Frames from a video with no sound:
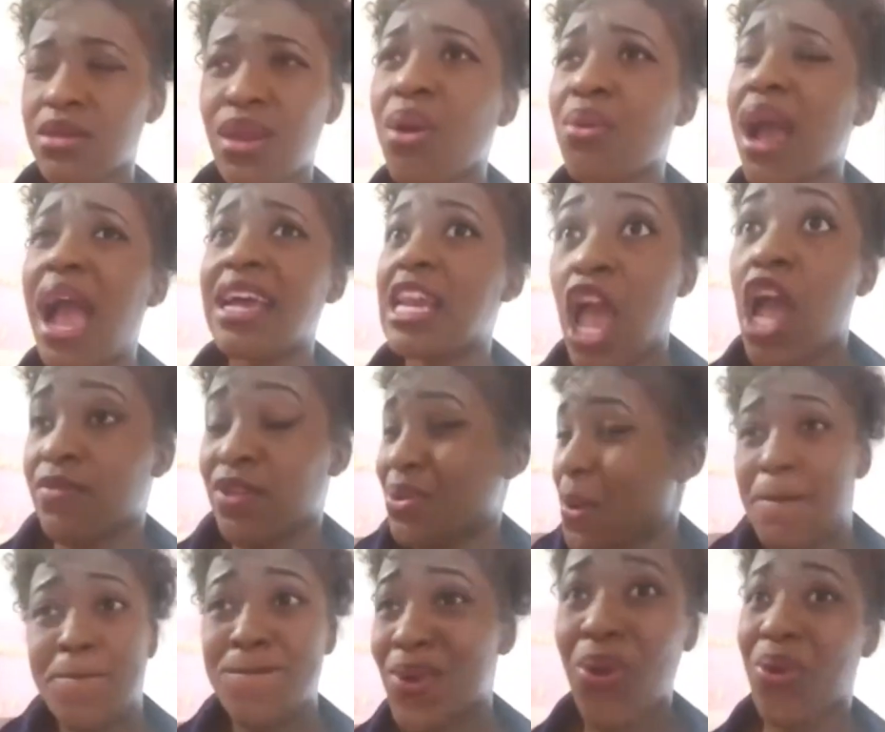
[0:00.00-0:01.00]
No, I love
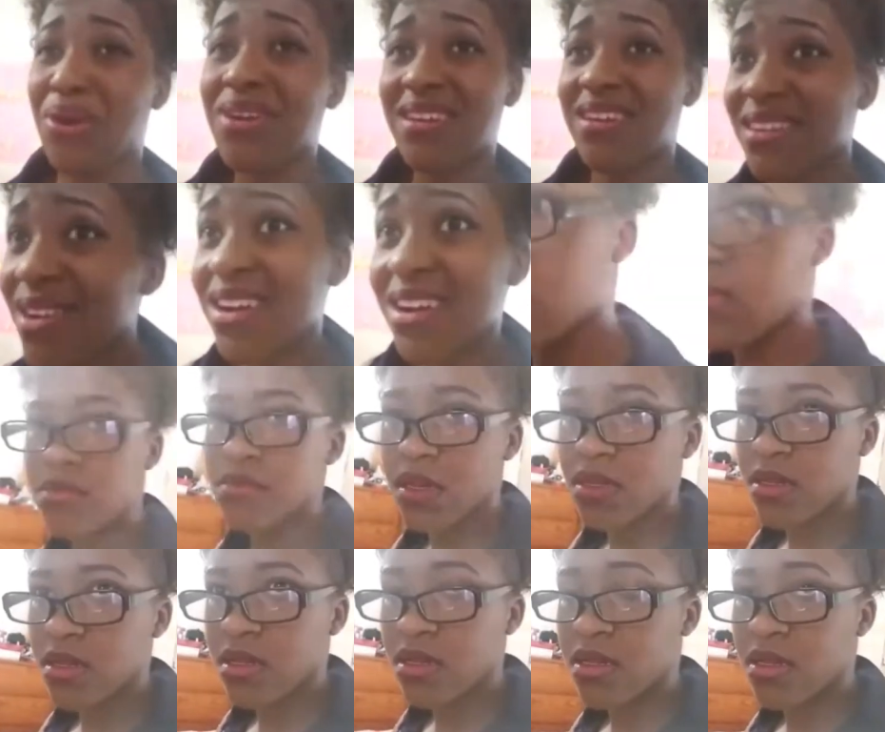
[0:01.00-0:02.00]
you more.
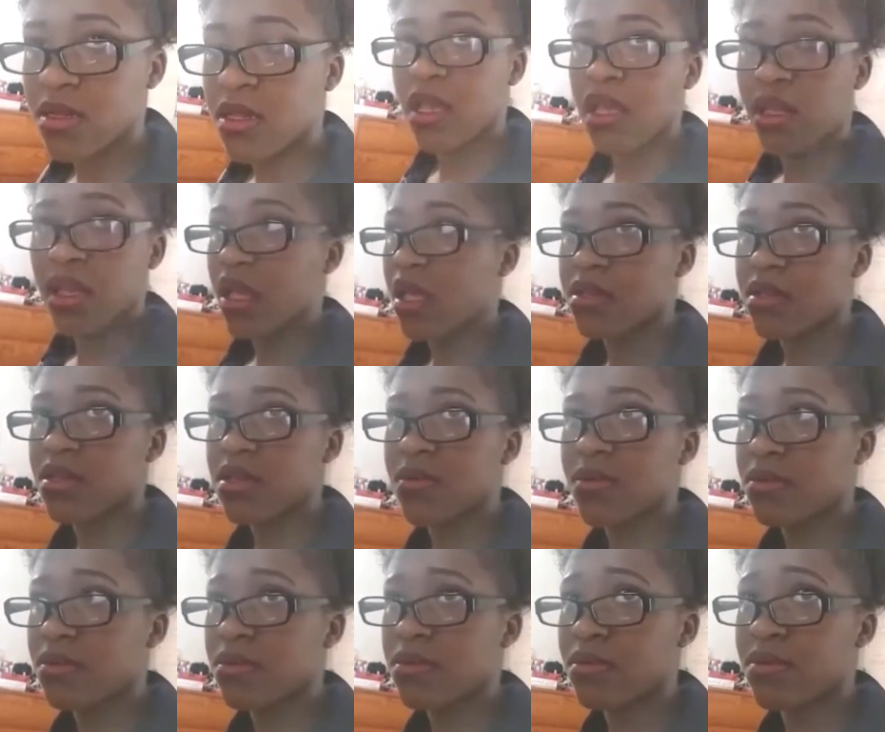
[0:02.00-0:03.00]
Just I love you
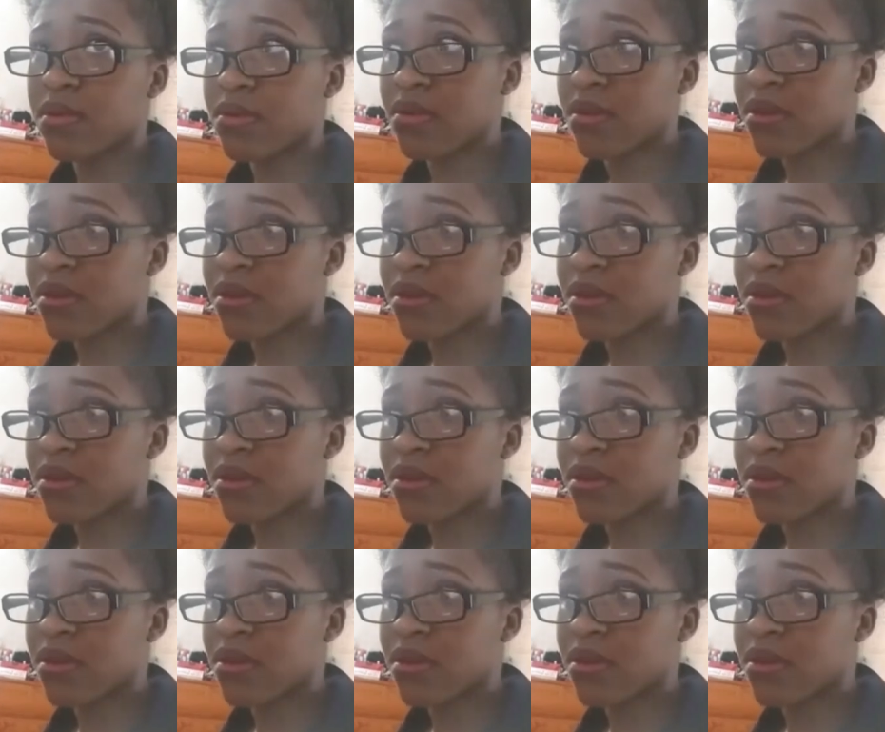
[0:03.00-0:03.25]
too.